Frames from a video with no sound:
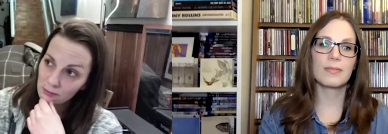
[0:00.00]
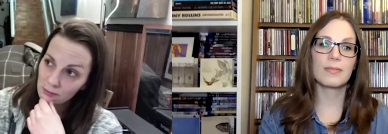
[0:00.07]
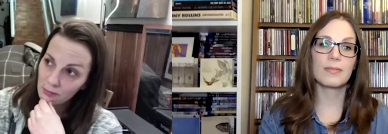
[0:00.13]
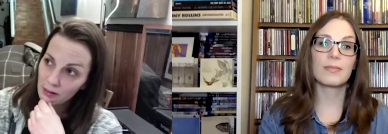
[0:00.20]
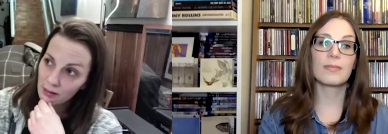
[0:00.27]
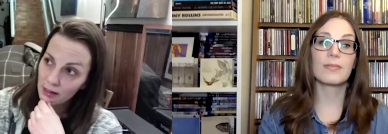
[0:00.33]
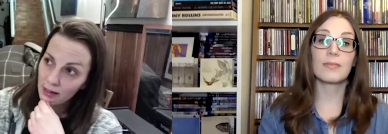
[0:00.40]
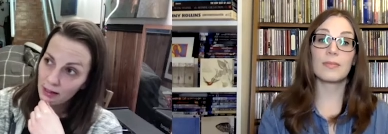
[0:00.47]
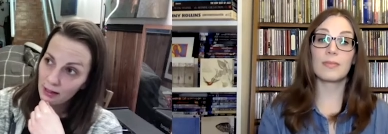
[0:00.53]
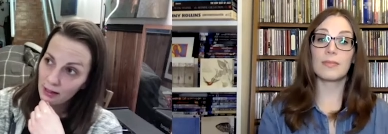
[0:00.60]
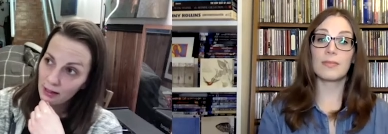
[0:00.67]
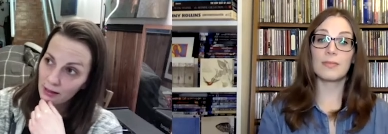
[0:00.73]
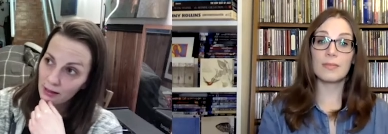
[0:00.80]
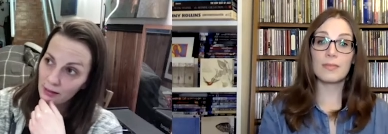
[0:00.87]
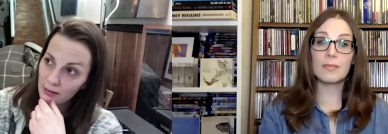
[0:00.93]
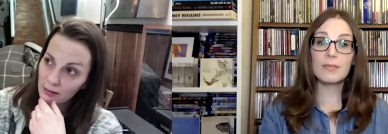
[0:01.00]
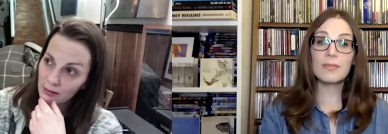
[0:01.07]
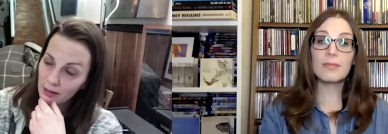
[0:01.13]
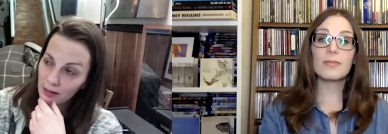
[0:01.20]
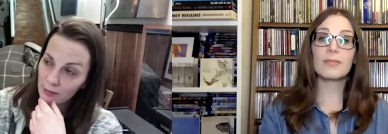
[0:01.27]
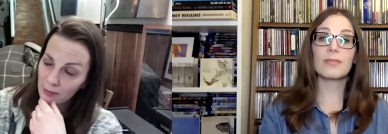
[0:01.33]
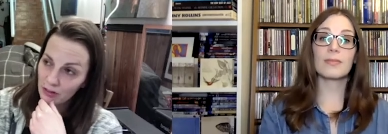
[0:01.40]
Speaker 1: and
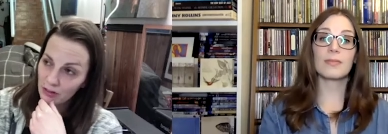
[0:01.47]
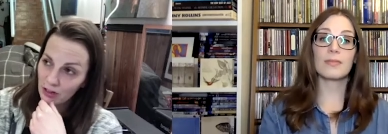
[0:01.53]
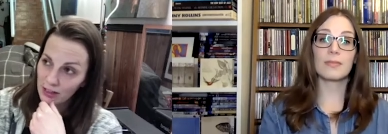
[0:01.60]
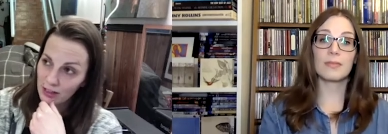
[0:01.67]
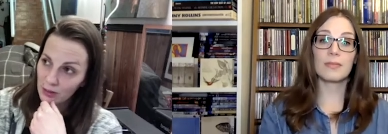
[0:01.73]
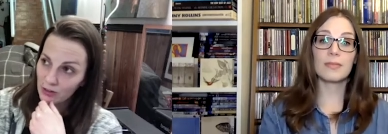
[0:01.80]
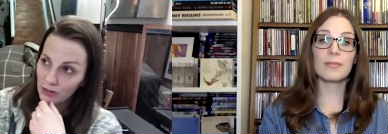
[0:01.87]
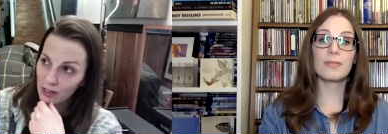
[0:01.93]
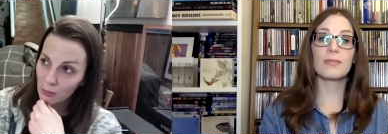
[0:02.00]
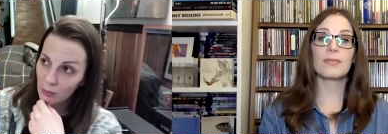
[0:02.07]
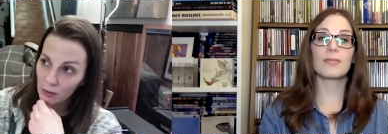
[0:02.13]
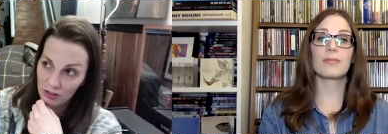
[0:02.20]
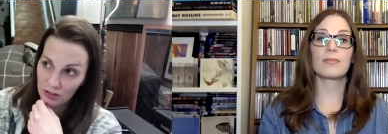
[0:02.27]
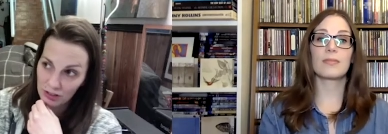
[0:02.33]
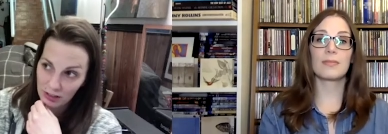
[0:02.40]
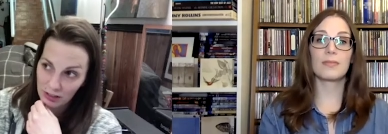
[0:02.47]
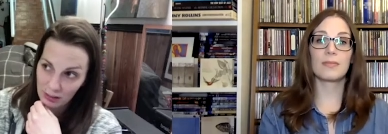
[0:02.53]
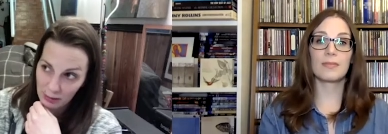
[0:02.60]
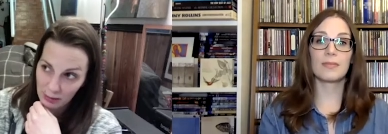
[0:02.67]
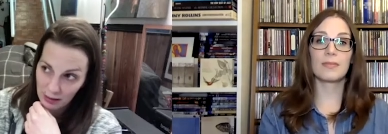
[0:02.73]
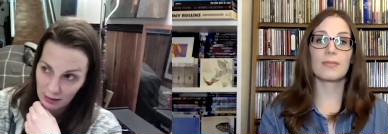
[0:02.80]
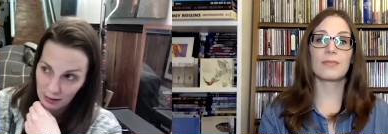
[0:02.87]
I've been checking out Dinah Washington a
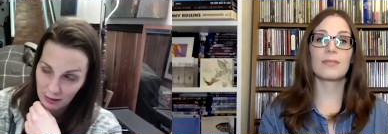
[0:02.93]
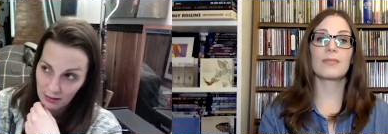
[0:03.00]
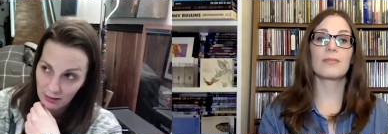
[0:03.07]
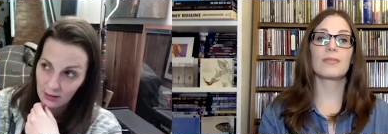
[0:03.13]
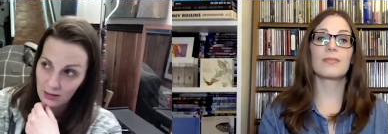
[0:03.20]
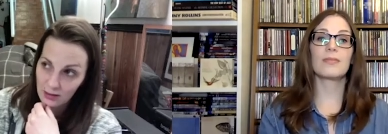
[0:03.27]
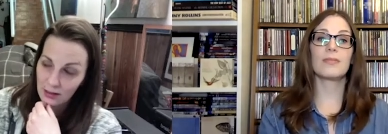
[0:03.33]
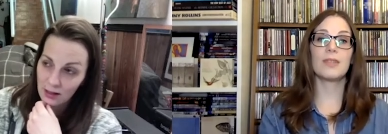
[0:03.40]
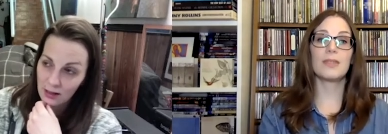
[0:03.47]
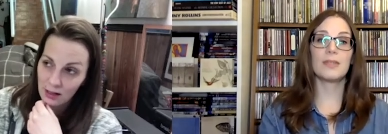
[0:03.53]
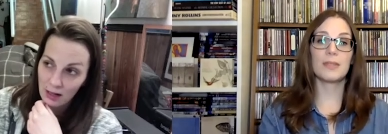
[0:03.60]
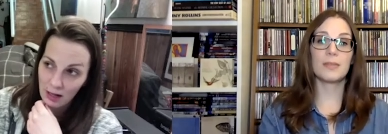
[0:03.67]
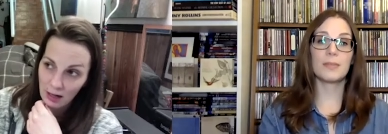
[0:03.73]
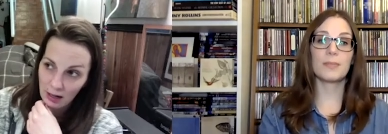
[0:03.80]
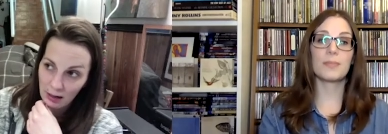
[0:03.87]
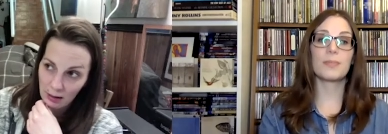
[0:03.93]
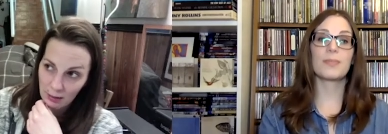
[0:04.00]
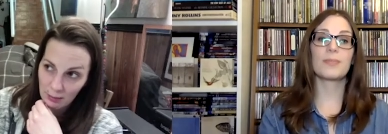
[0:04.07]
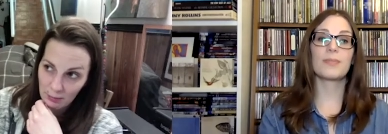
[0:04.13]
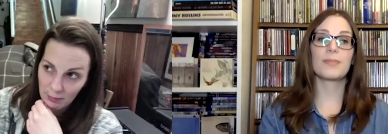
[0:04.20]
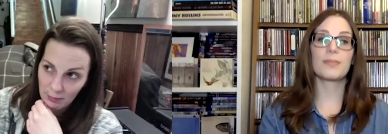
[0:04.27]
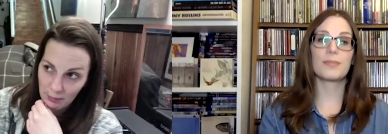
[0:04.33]
bit, mm.
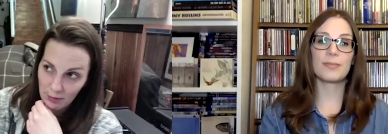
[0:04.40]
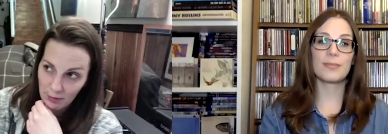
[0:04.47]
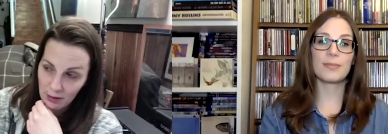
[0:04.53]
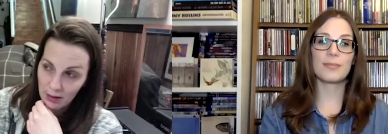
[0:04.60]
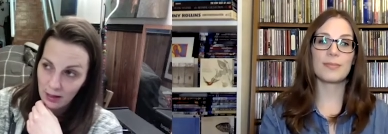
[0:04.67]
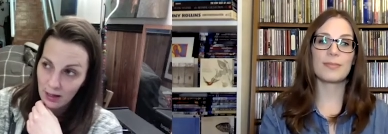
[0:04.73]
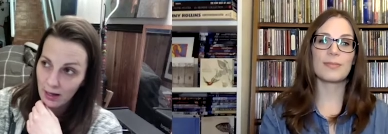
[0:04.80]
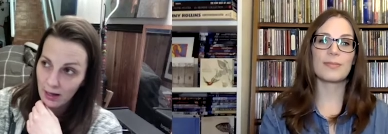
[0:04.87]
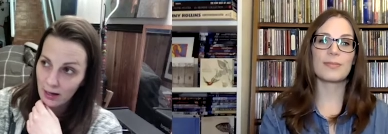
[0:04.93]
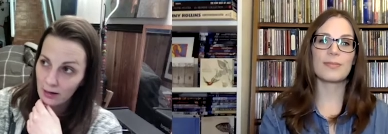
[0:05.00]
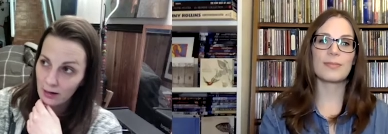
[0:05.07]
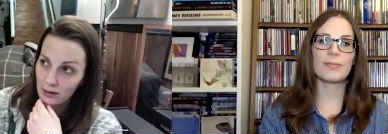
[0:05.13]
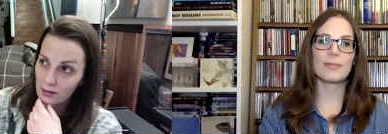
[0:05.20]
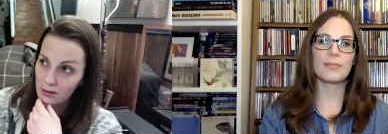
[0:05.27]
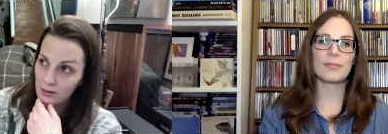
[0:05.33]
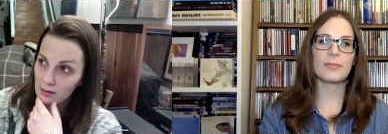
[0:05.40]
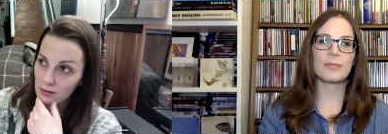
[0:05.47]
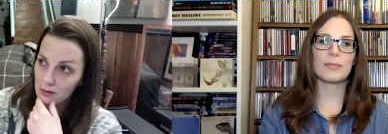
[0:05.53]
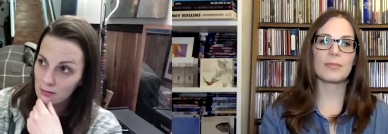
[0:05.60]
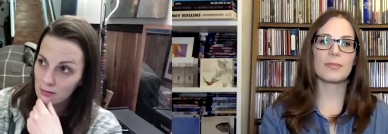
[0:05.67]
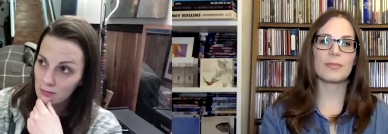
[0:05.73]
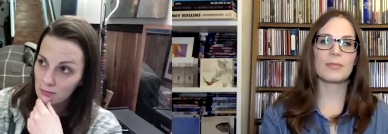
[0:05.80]
um, and
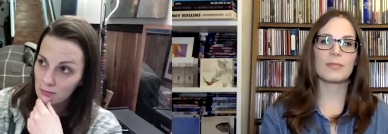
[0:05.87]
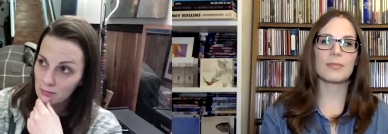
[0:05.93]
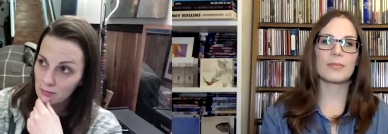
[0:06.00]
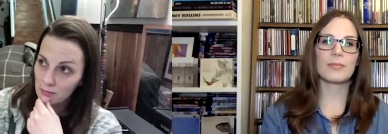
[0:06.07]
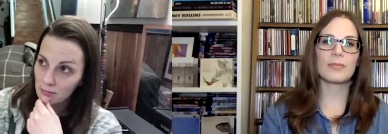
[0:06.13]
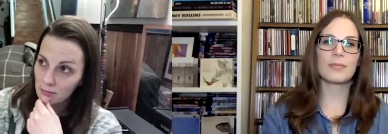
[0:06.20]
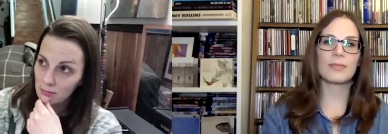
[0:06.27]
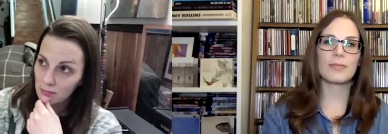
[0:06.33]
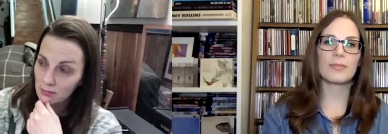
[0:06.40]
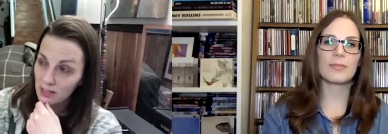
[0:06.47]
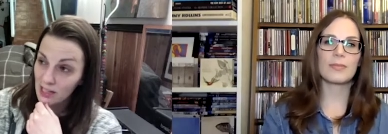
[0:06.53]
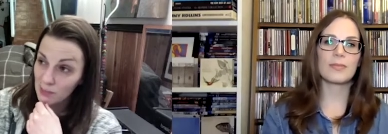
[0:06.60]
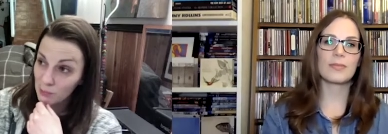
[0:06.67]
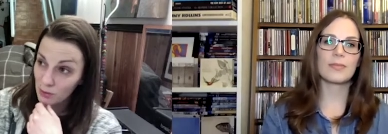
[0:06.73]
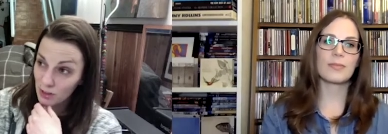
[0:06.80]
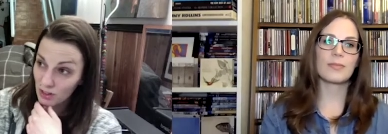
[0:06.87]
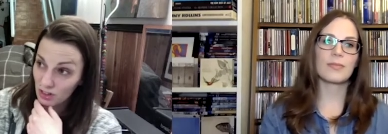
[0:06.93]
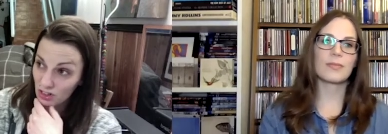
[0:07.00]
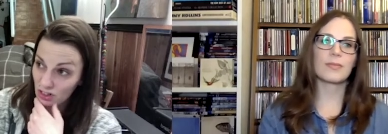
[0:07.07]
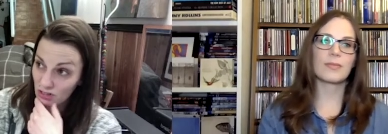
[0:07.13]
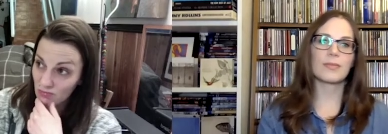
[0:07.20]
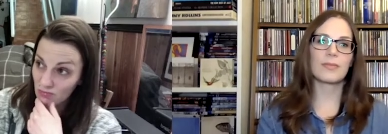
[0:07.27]
Kate
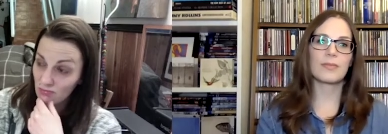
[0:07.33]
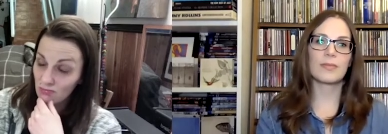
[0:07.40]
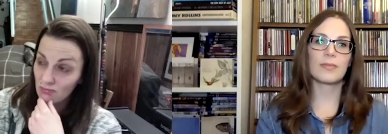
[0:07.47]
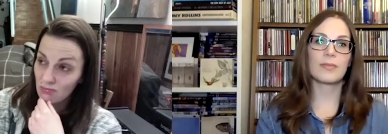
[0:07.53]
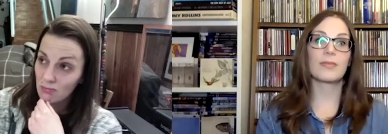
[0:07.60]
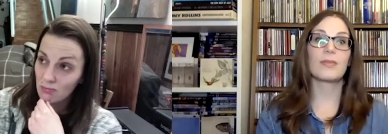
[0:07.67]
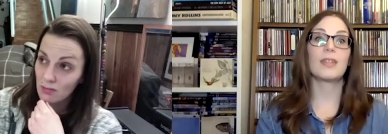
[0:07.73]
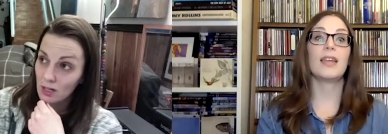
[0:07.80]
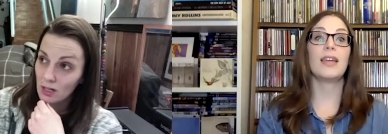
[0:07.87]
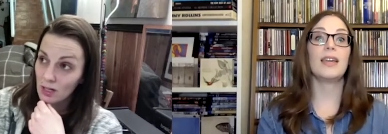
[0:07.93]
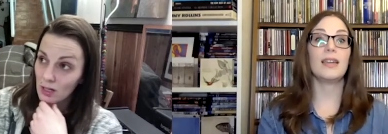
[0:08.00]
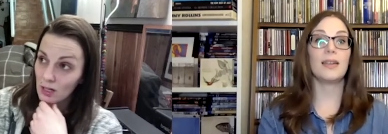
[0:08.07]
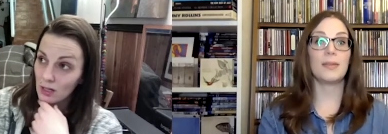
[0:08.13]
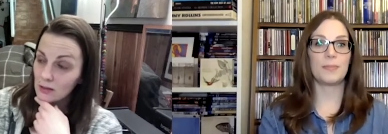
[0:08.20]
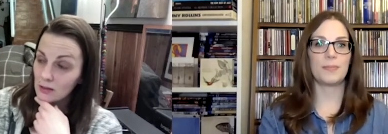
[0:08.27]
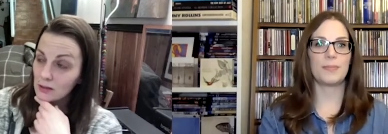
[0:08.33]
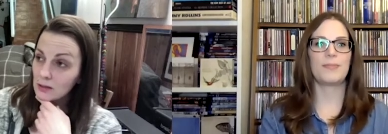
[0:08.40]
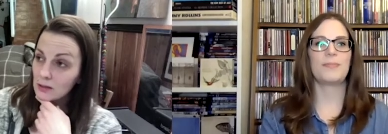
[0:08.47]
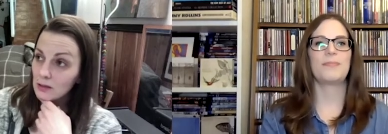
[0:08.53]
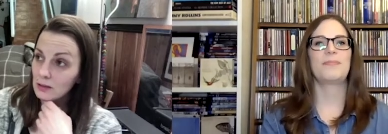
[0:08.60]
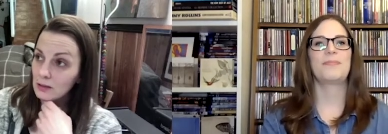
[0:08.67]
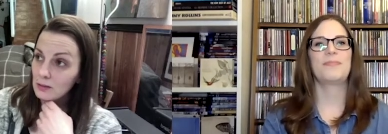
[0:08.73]
Bush. Yeah.
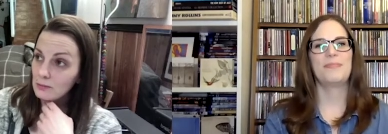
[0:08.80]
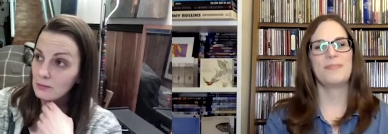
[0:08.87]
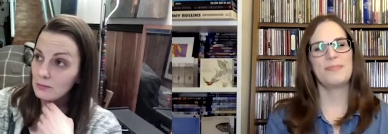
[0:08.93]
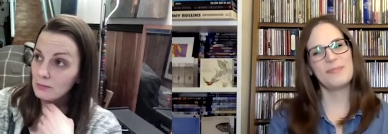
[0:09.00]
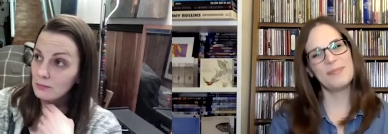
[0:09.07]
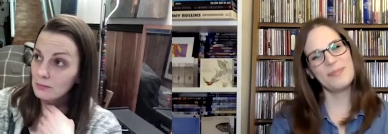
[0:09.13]
Um,